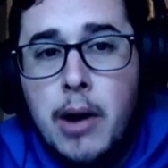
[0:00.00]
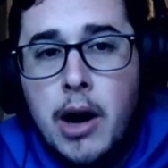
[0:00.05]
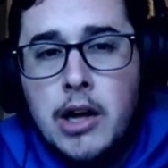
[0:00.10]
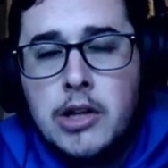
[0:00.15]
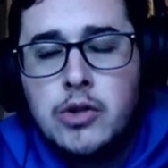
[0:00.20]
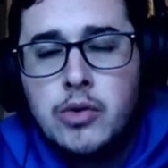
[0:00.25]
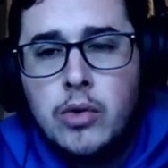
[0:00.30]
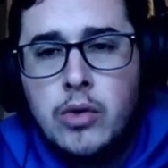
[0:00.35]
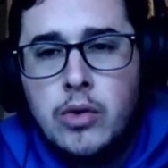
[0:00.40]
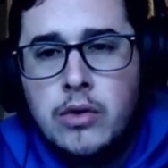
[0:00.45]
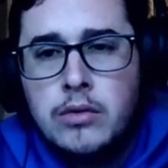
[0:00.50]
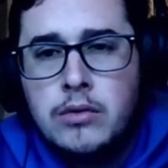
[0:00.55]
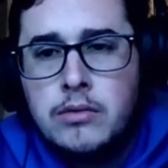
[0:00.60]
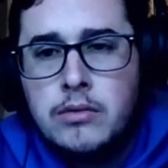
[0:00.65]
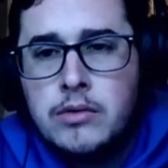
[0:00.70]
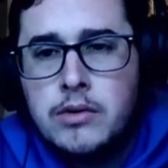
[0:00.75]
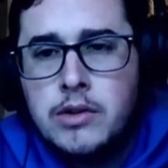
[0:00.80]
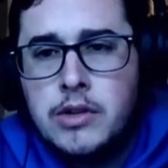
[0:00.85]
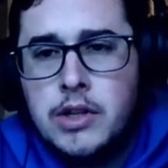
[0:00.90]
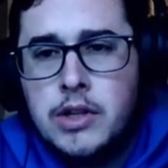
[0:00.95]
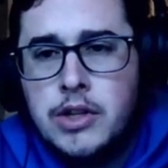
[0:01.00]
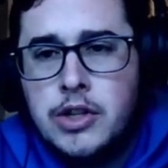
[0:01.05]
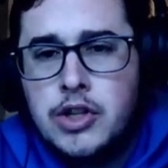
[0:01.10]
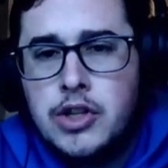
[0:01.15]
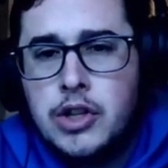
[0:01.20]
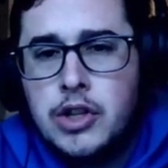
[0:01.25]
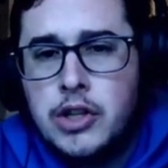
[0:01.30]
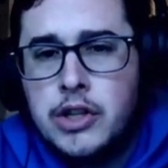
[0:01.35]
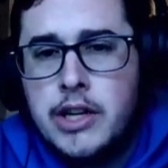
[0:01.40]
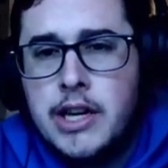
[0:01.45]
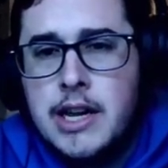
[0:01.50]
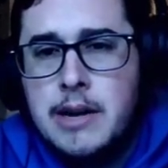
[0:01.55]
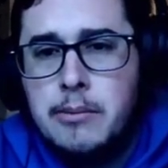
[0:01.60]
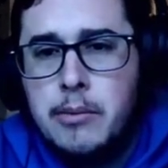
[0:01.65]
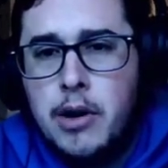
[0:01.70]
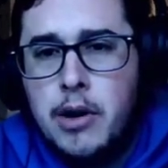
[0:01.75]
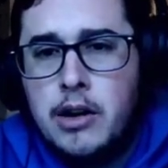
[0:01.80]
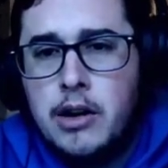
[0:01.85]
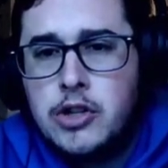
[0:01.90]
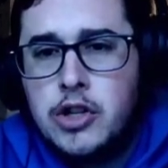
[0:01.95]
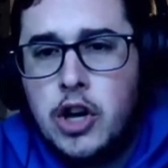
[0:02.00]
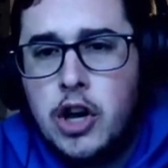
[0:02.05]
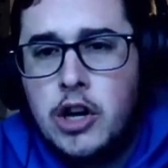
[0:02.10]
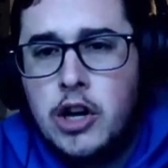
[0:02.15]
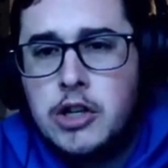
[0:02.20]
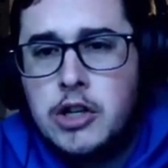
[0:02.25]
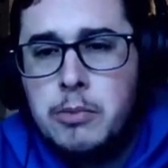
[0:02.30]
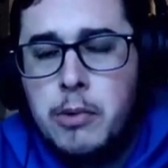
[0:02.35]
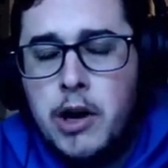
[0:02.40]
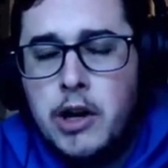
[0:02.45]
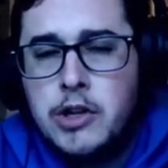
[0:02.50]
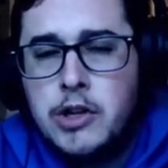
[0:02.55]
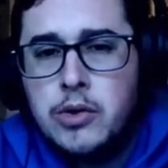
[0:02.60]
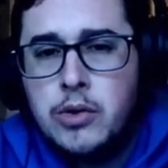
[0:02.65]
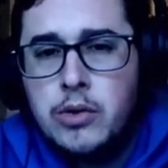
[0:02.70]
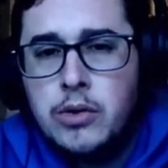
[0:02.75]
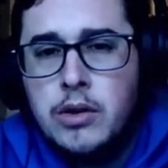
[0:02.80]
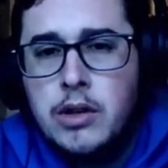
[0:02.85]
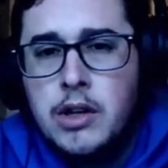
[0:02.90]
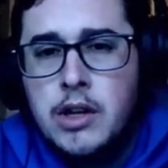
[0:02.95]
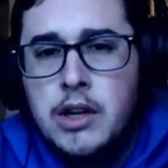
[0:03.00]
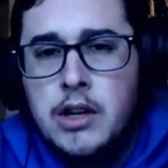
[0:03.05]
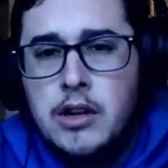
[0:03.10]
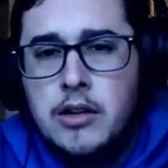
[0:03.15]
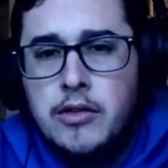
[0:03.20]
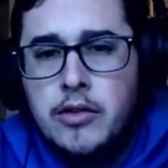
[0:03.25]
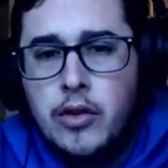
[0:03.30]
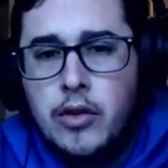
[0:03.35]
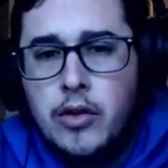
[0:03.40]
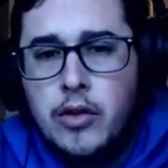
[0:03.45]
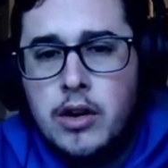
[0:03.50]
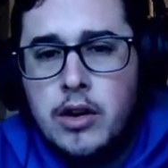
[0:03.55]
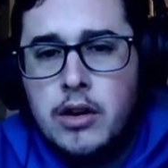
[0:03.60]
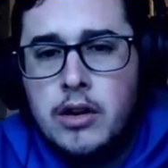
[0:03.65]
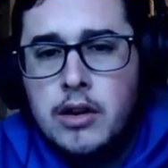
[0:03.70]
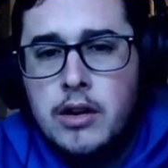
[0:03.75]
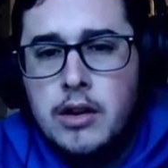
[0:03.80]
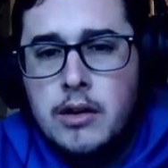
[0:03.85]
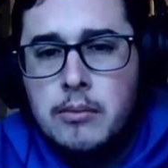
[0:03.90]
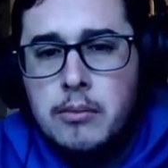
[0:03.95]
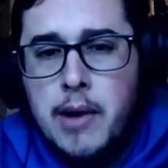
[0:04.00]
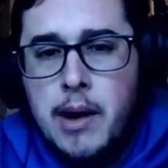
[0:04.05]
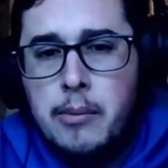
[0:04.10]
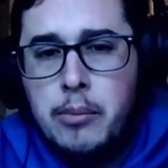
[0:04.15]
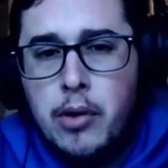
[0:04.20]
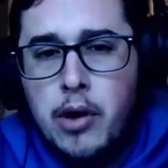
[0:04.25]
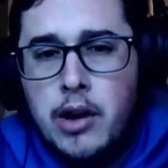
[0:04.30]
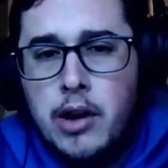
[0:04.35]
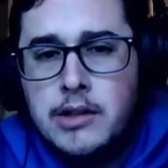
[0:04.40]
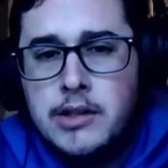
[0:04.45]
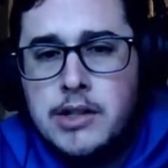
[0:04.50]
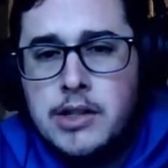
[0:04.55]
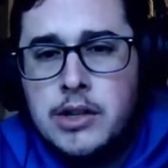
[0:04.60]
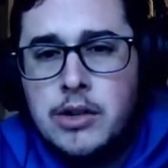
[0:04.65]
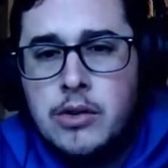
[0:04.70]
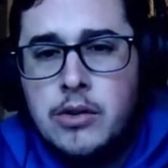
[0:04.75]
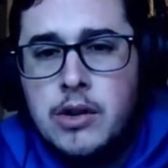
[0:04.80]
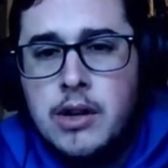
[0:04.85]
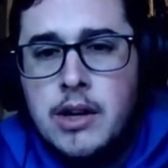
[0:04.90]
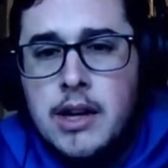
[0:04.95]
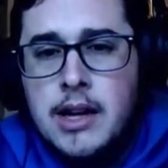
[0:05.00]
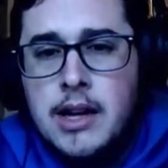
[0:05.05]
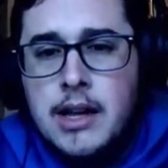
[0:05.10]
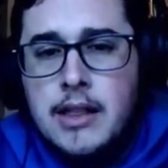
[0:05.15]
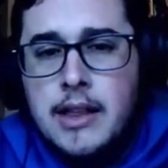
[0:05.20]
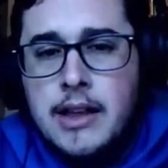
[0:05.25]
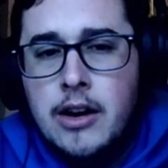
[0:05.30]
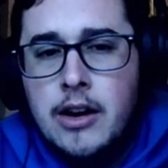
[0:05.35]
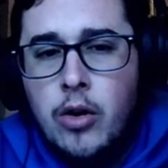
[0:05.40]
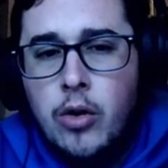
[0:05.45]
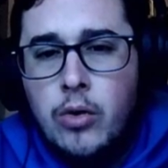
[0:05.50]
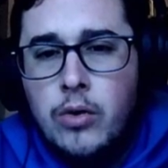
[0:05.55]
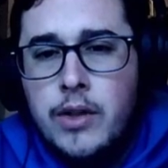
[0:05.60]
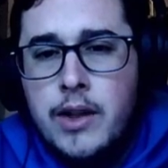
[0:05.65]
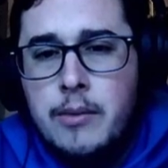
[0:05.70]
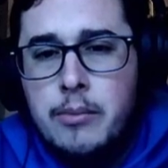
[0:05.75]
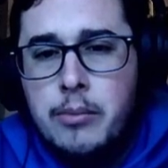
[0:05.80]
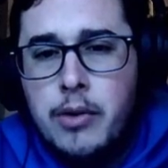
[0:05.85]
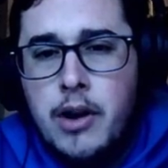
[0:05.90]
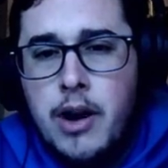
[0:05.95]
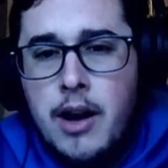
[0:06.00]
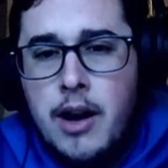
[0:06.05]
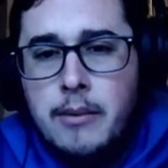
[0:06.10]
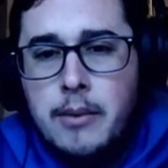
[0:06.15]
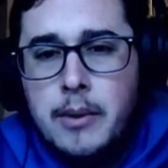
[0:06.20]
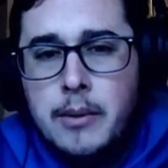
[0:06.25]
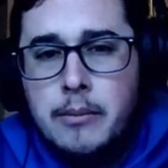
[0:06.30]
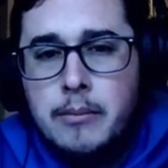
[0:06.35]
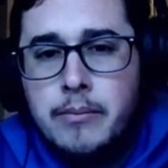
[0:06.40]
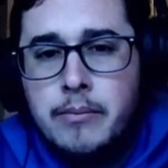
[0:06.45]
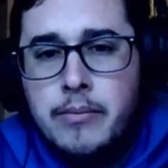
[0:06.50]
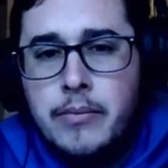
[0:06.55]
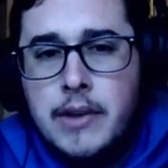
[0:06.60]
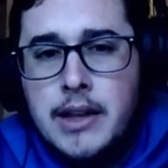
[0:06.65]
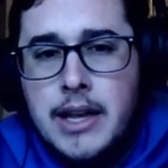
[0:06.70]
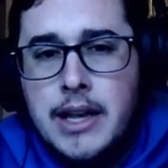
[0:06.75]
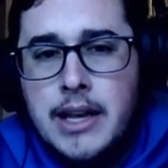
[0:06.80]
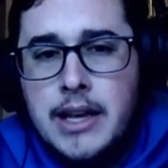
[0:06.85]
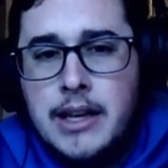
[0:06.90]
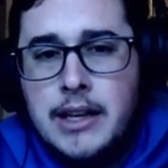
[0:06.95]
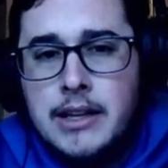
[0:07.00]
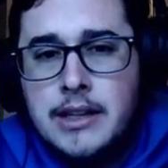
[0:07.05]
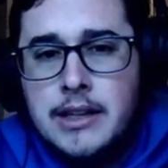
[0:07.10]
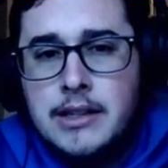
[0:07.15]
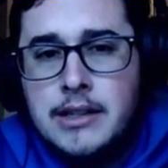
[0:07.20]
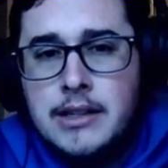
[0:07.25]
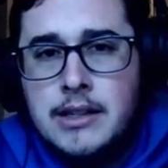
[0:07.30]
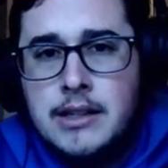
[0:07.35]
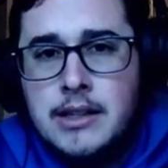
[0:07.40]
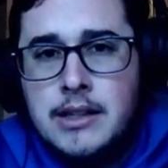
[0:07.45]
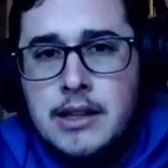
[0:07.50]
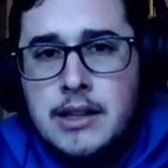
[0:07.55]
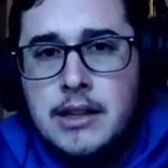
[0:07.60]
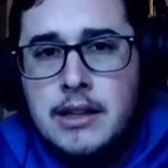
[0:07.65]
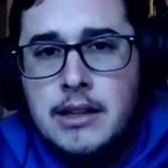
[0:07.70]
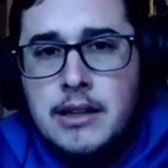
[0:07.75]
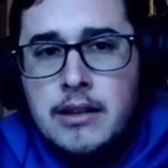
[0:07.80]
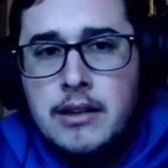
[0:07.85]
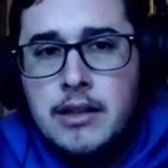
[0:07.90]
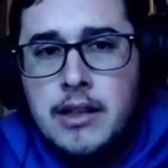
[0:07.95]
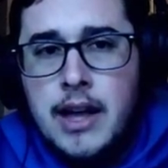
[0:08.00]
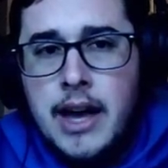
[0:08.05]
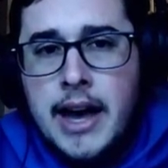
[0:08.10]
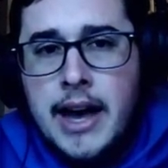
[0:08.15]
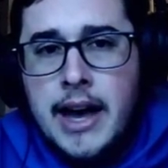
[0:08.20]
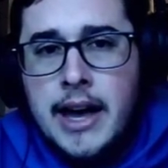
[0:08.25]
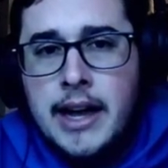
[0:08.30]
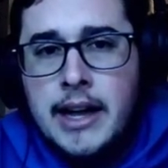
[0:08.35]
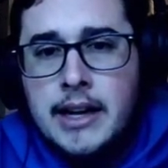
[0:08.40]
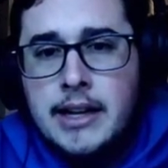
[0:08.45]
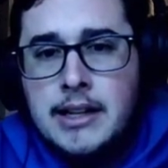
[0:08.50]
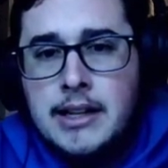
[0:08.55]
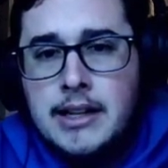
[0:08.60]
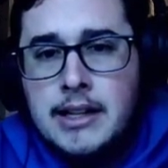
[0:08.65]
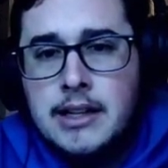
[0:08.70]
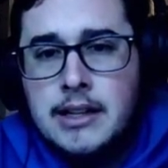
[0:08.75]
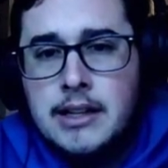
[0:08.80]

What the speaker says: module, the heat charge module for my prawn suit. The only problem is that